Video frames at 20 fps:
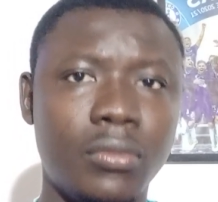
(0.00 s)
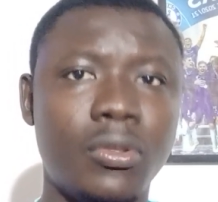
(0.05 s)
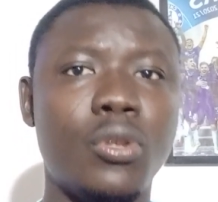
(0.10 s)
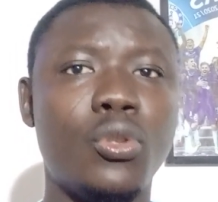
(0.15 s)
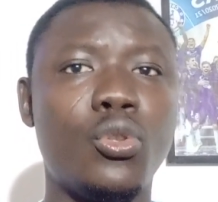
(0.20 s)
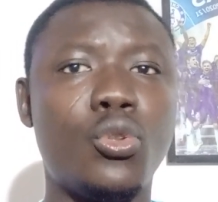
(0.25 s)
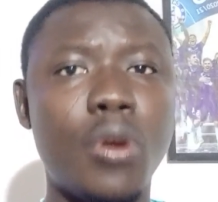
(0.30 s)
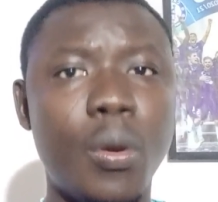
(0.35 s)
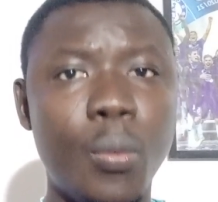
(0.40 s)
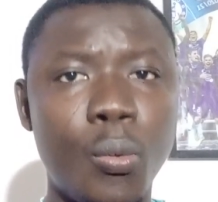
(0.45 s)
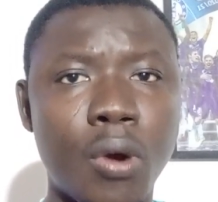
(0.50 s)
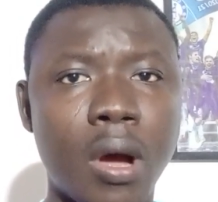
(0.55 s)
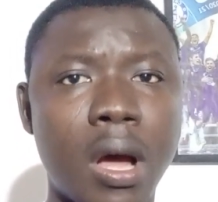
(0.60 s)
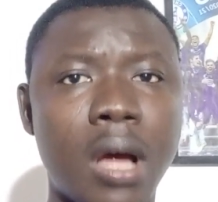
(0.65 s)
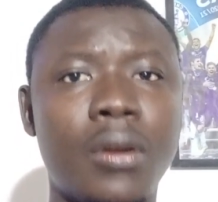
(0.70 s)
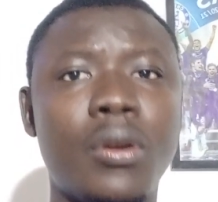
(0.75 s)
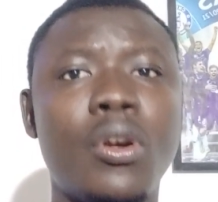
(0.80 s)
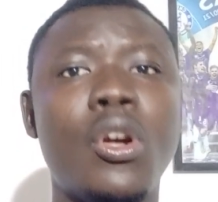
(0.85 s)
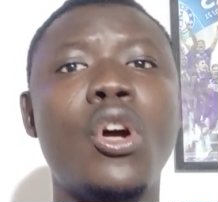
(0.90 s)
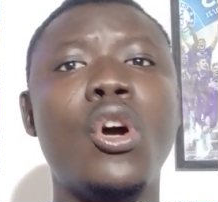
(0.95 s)

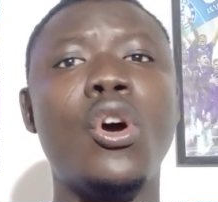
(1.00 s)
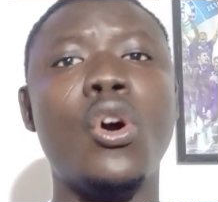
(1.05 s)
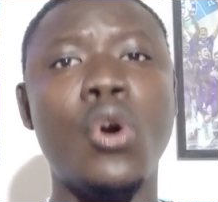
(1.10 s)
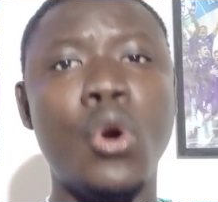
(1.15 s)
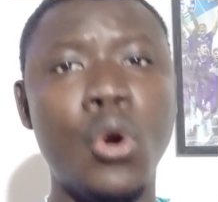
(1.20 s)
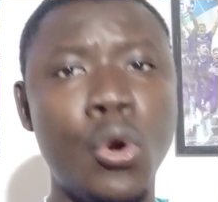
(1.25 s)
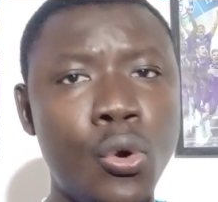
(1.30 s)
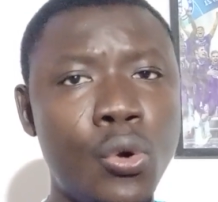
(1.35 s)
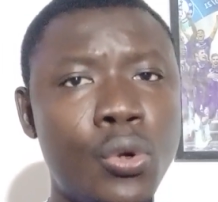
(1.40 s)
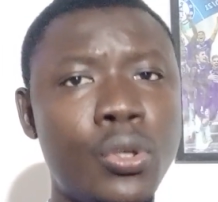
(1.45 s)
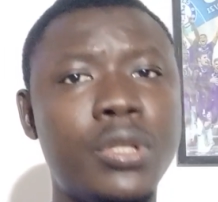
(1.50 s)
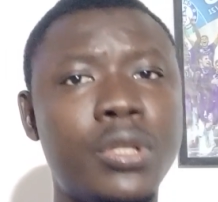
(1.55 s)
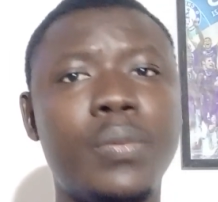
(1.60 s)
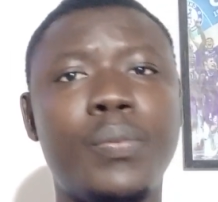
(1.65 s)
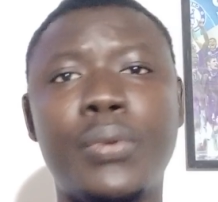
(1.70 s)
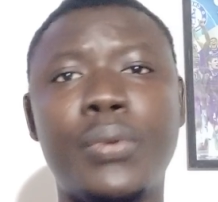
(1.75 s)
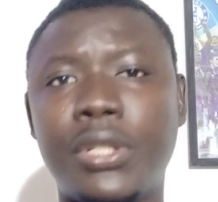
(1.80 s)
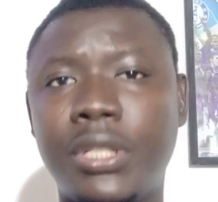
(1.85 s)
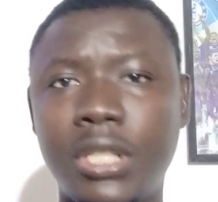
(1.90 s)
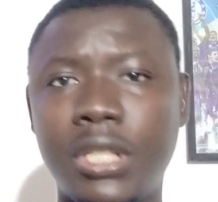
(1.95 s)
Someone whose
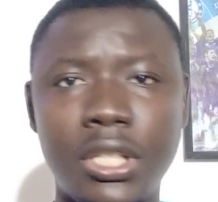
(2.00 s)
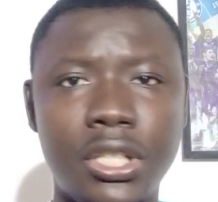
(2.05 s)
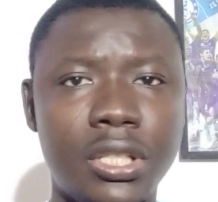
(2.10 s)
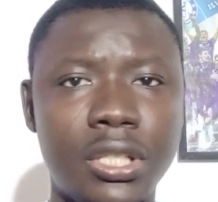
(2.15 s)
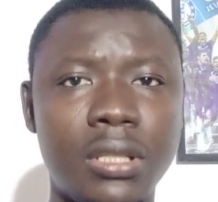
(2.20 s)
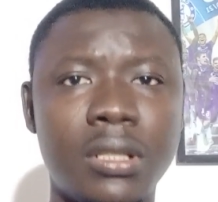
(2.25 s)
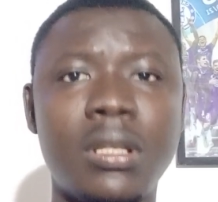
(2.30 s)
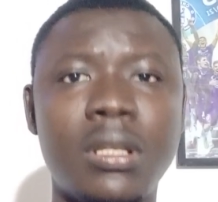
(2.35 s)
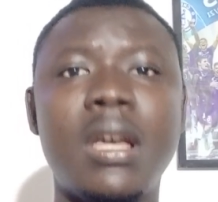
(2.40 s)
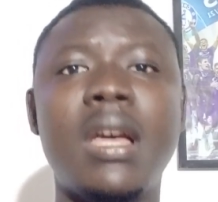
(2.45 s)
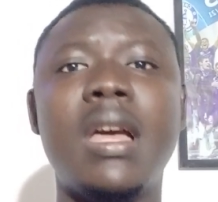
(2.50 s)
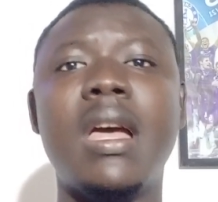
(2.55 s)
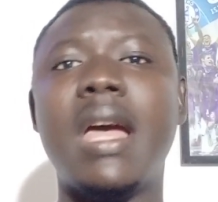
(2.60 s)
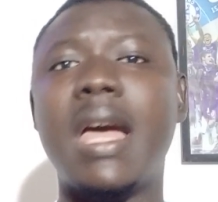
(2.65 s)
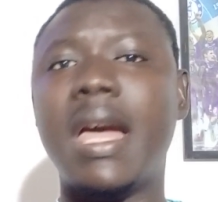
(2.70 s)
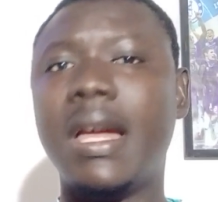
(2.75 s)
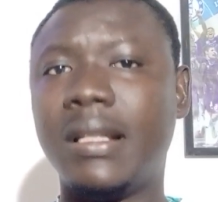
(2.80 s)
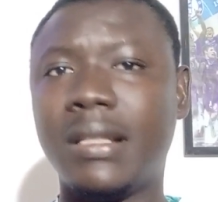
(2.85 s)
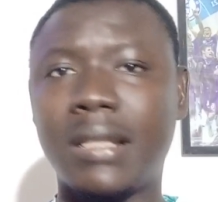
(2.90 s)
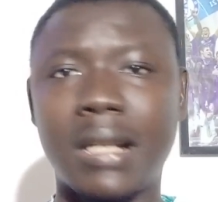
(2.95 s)
position
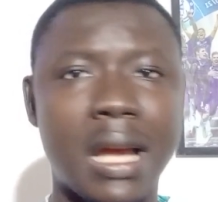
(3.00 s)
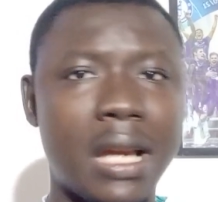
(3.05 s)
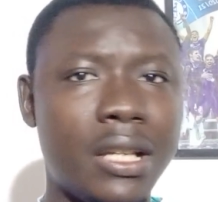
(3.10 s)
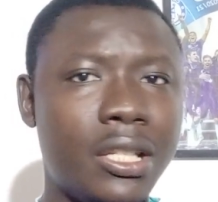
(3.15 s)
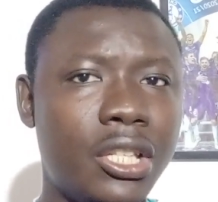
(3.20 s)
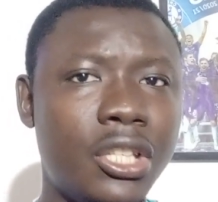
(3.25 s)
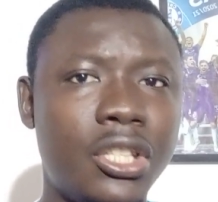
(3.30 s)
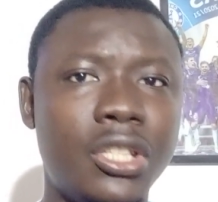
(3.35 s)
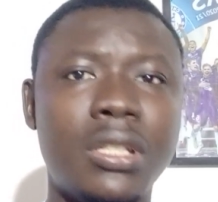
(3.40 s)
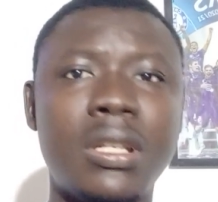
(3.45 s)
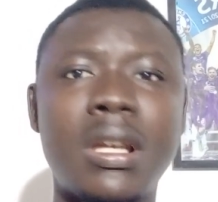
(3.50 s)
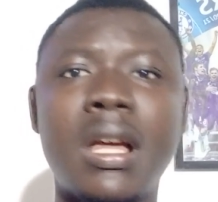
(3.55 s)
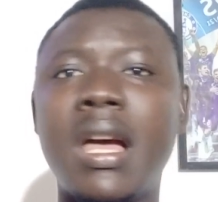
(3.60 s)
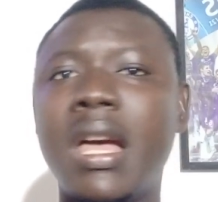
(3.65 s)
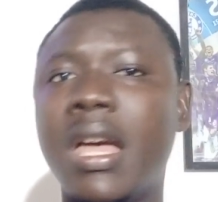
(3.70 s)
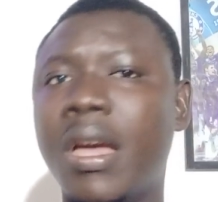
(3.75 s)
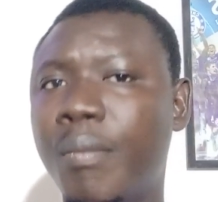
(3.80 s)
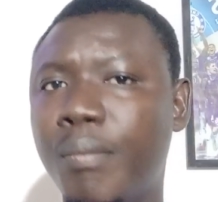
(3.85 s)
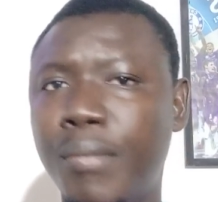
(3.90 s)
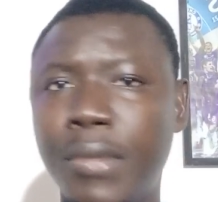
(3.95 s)
and traditional
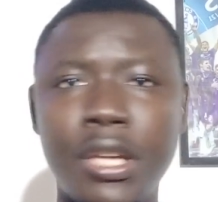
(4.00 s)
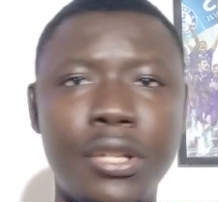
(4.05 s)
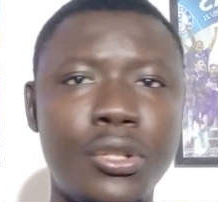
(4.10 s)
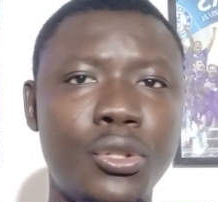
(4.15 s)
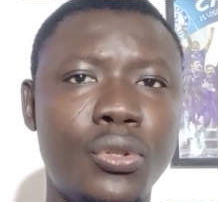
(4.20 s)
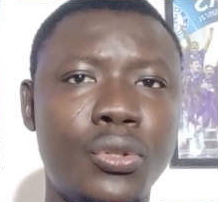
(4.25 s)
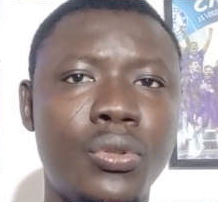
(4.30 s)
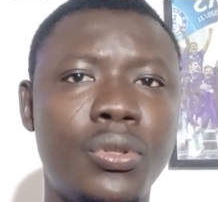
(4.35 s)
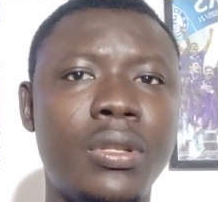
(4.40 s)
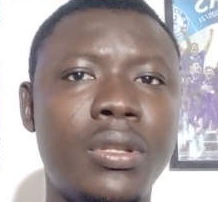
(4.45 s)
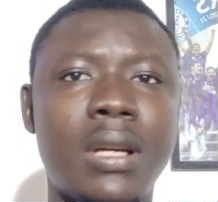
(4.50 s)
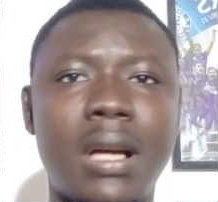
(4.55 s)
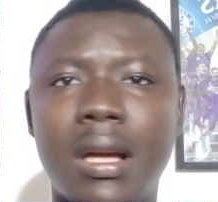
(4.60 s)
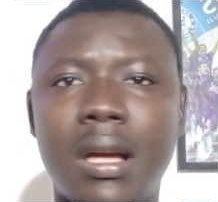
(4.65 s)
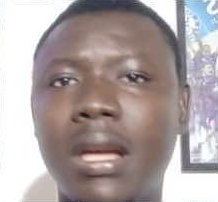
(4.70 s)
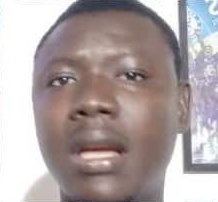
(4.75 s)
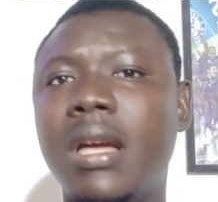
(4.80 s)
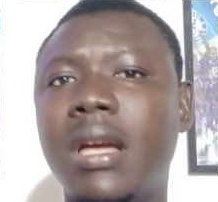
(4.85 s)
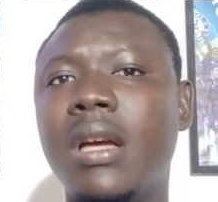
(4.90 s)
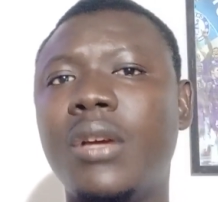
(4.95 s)
and main duty
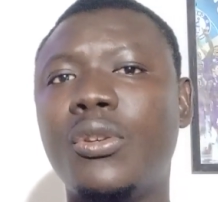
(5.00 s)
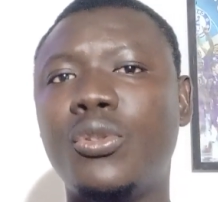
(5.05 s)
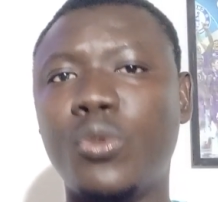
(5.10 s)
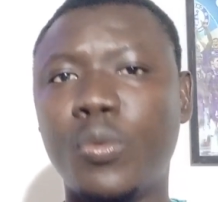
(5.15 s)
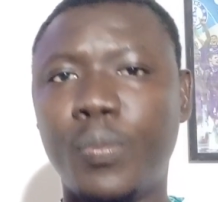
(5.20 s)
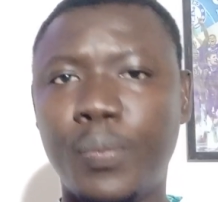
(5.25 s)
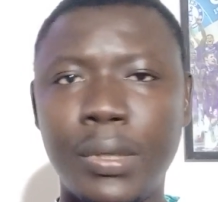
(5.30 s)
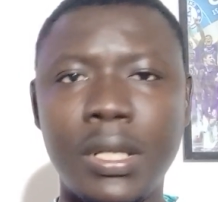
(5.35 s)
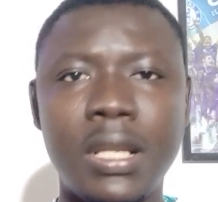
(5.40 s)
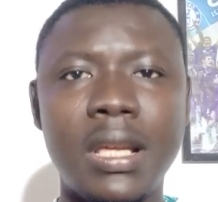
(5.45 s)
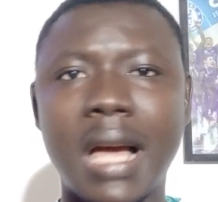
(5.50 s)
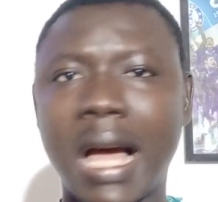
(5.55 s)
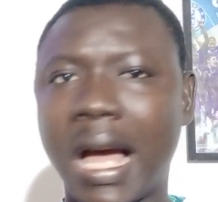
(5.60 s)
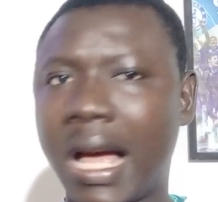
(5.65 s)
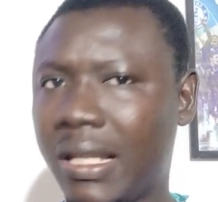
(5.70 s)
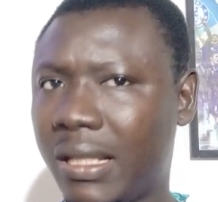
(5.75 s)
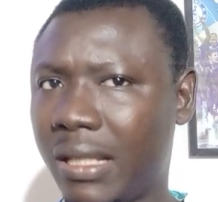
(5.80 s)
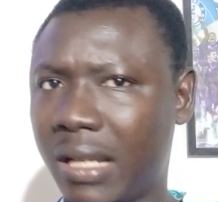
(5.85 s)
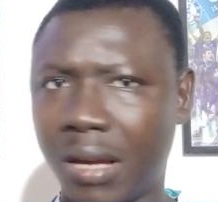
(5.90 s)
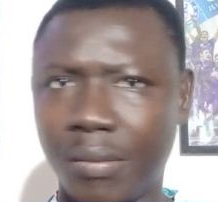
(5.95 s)
to play
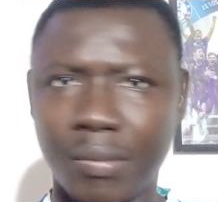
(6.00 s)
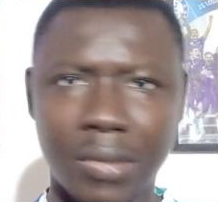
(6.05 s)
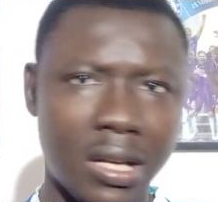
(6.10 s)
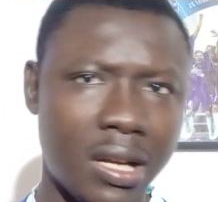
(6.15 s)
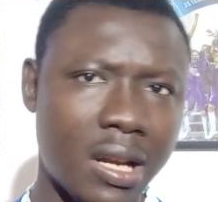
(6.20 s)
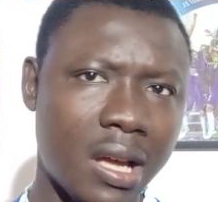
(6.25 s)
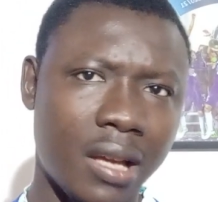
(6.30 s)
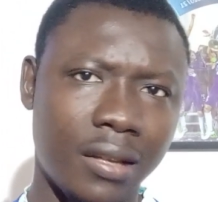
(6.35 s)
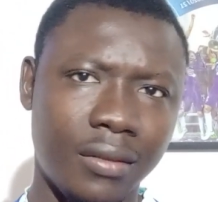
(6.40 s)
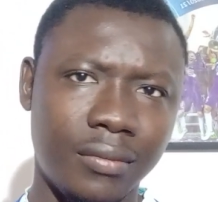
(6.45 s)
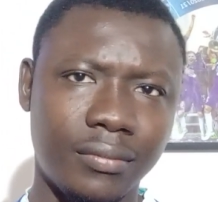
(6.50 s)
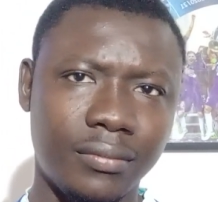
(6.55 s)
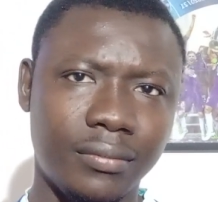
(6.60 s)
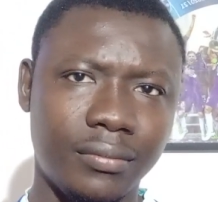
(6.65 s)
as number nine.